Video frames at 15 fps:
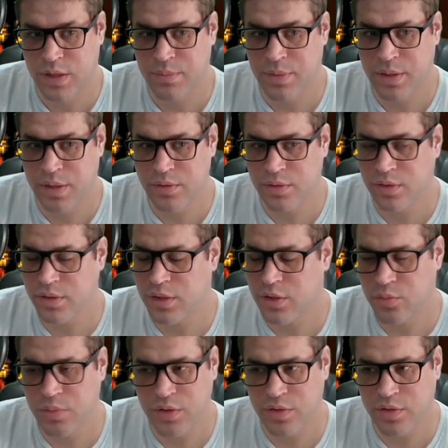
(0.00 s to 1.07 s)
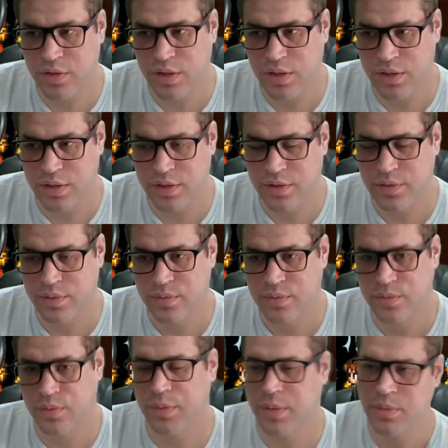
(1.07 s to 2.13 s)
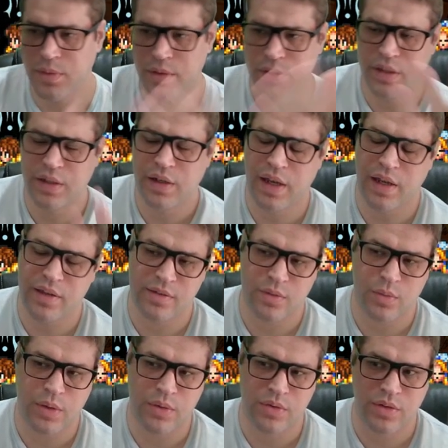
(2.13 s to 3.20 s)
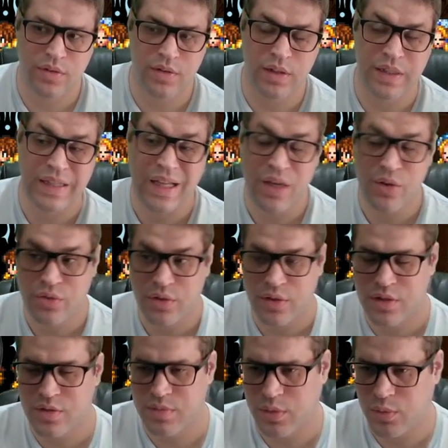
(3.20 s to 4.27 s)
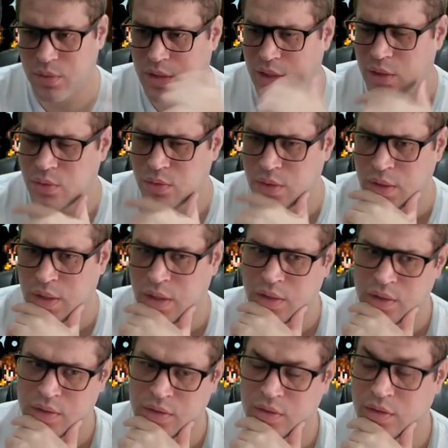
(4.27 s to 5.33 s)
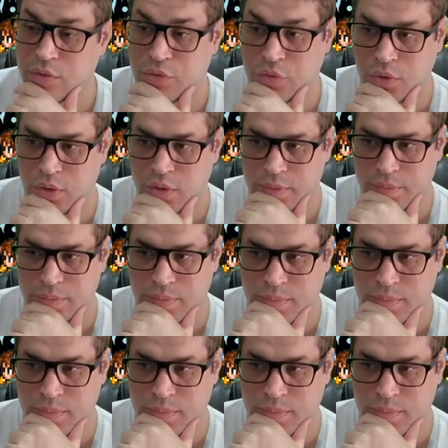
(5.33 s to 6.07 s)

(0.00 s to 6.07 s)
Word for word: Chimera does not need to be instant killed. Remember, it has around 60,000 HP without 64.